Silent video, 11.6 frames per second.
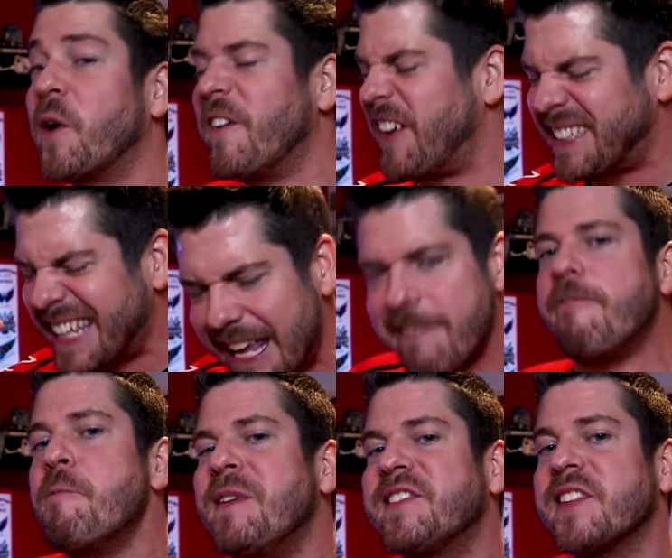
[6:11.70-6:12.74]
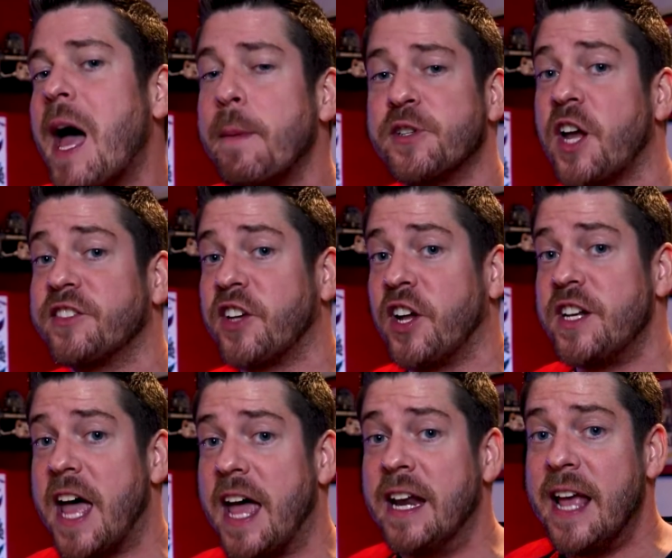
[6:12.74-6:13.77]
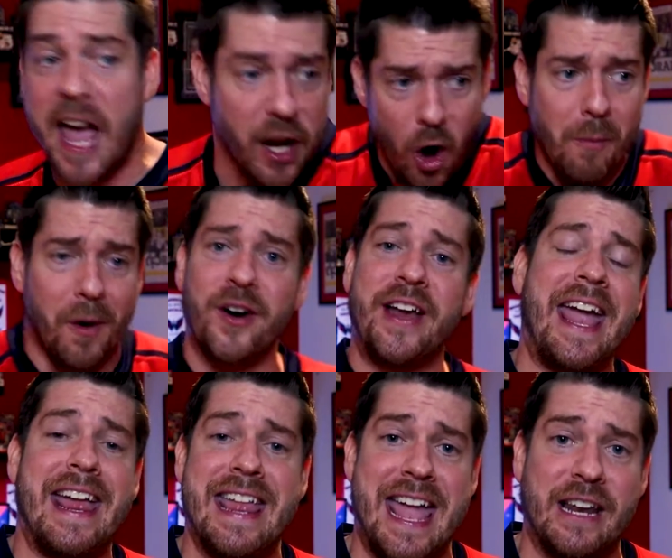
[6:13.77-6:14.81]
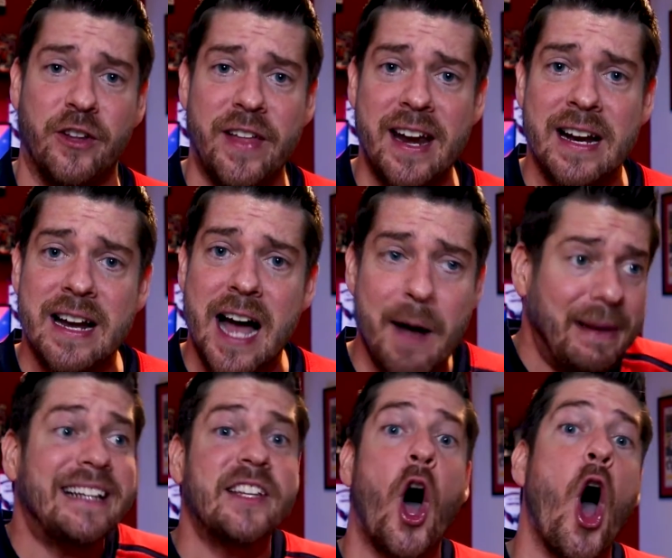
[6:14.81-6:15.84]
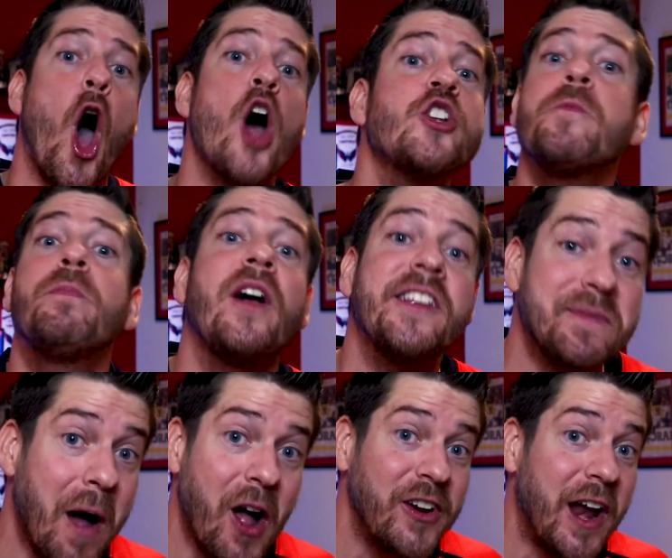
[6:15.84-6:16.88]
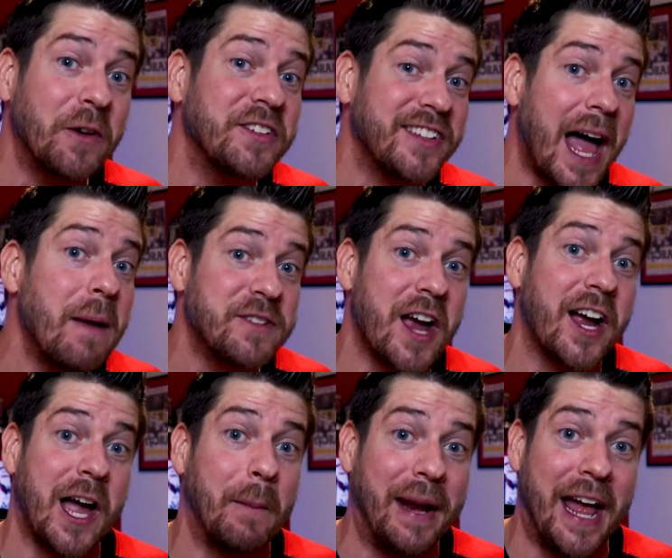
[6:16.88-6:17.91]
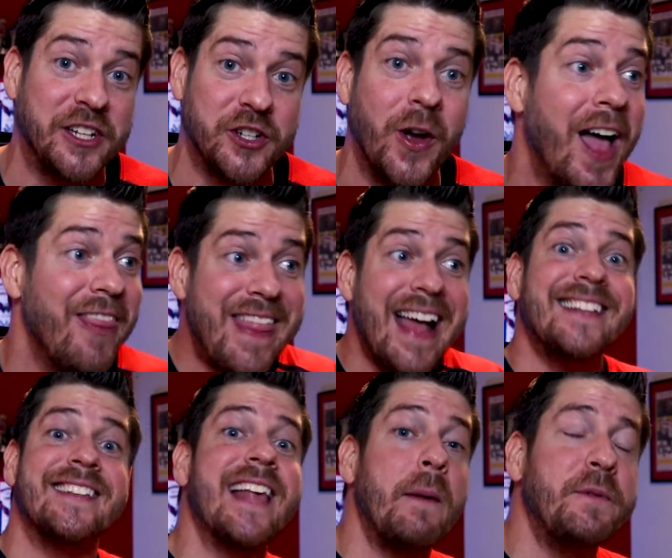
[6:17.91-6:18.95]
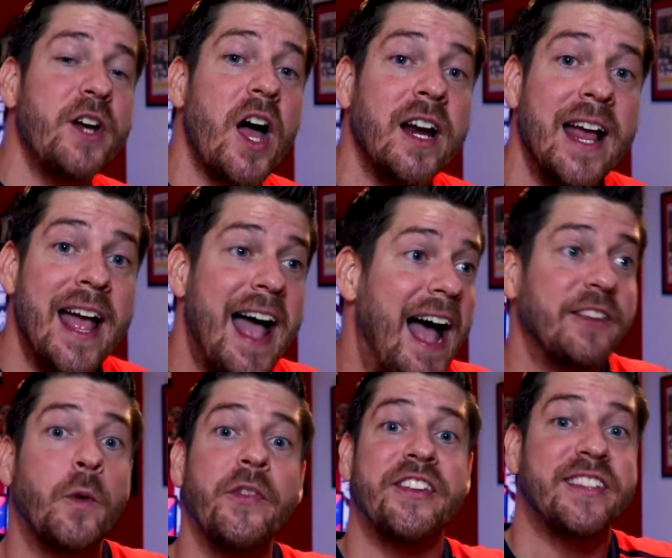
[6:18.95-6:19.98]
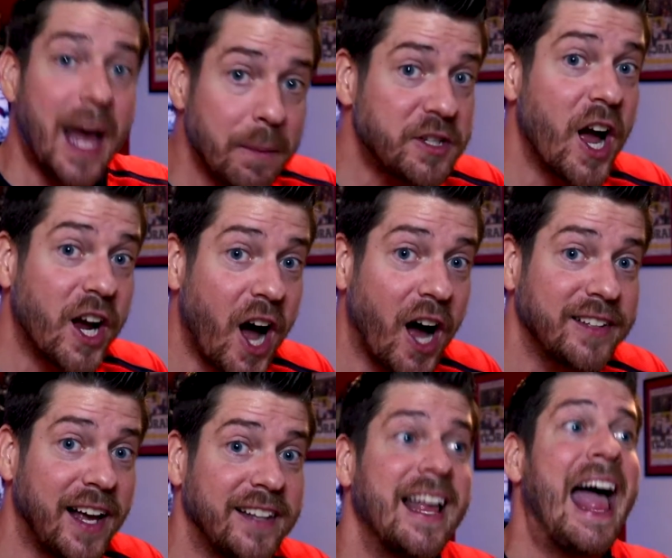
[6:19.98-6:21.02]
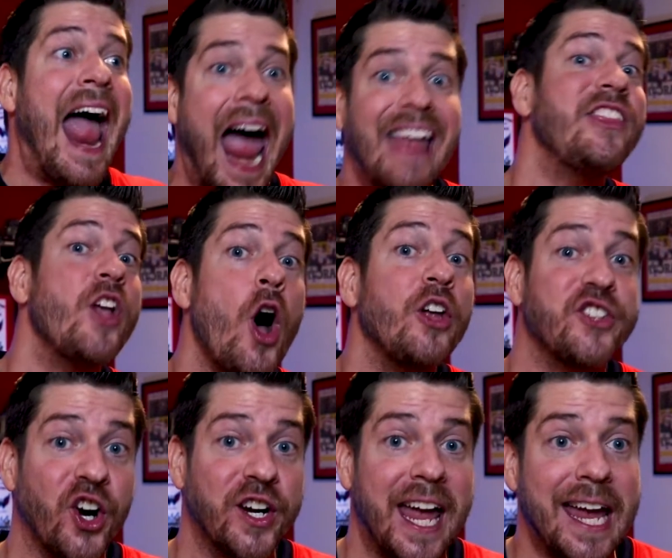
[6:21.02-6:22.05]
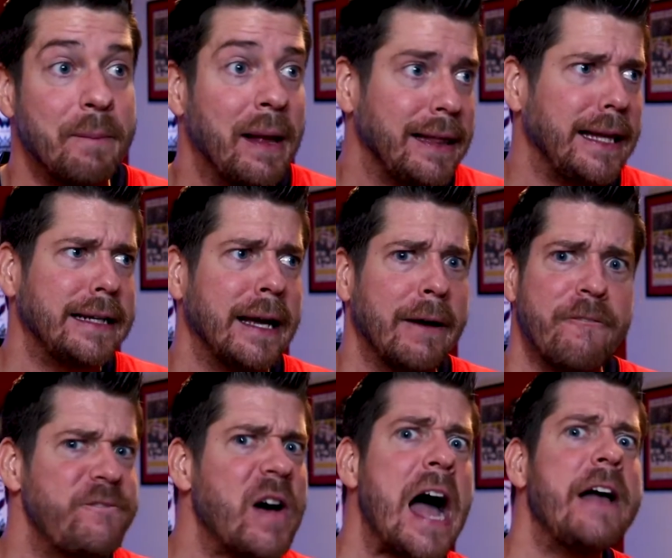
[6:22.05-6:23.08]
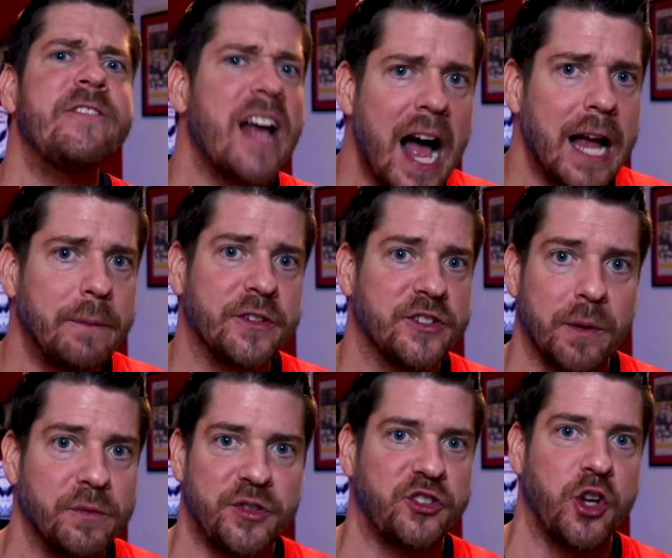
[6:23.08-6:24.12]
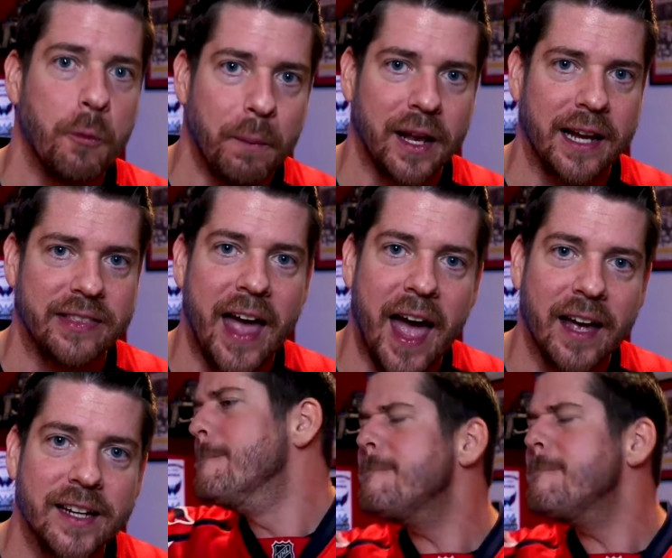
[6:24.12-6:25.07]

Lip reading: one of his infamous slap shots on net, and Allmark can't handle that. I mean, it's a 100+ mile-an-hour slap shot coming at you. That slap shot has won the slap shot contest at the All-Star game like 5 times or something stupid like that.